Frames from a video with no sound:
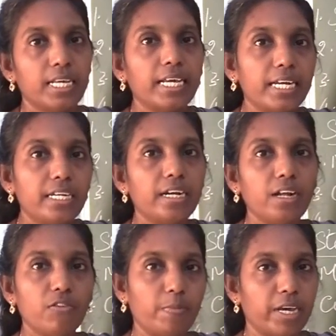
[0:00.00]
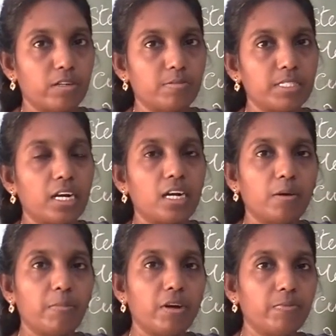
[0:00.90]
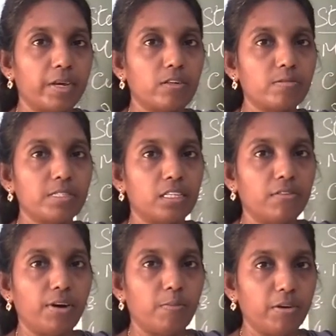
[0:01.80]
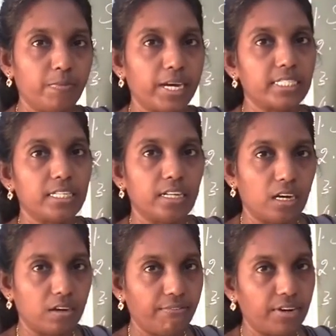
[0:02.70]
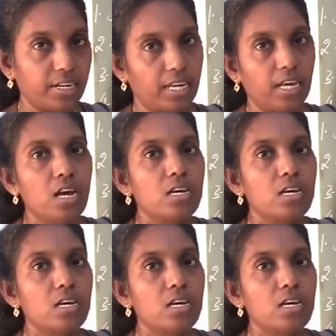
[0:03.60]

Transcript: Get rid of microbes. There are a number of microbes in the form of bacteria or fungi.